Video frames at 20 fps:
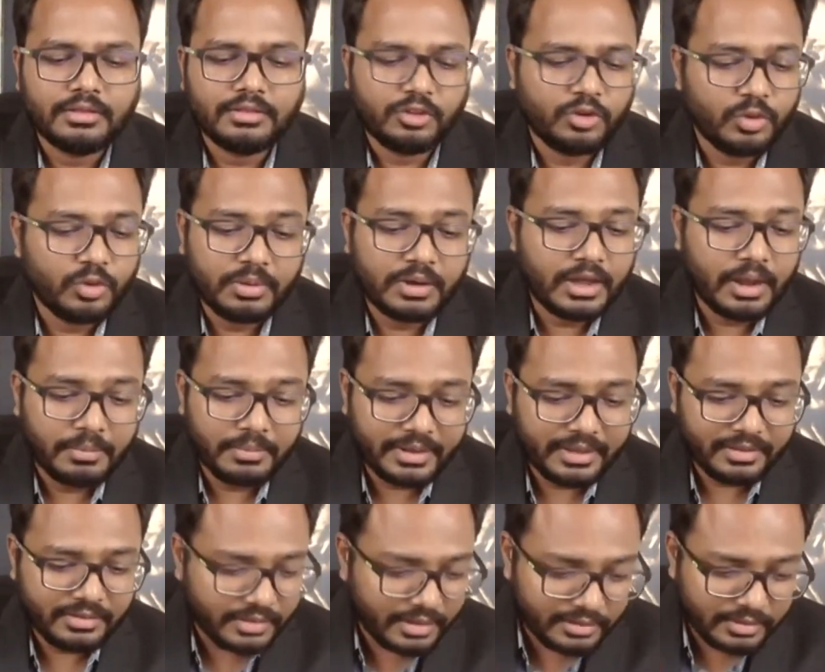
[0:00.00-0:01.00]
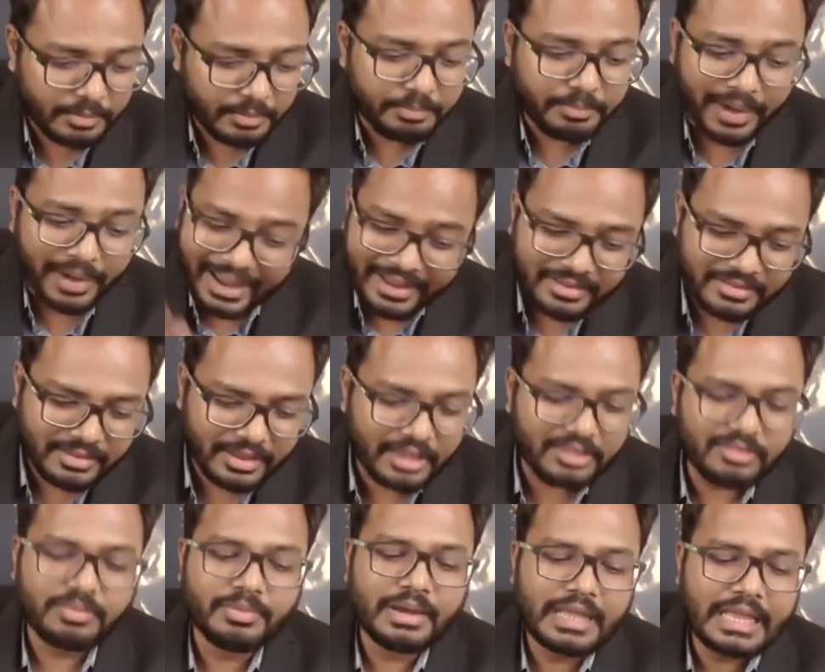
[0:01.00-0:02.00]
The Nobel Committee has said the prize
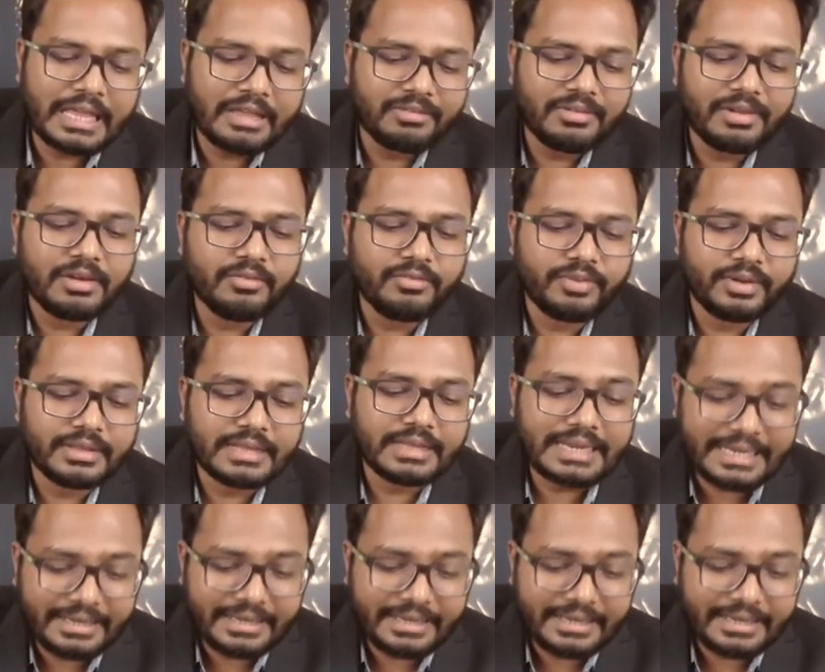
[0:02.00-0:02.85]
has been given for the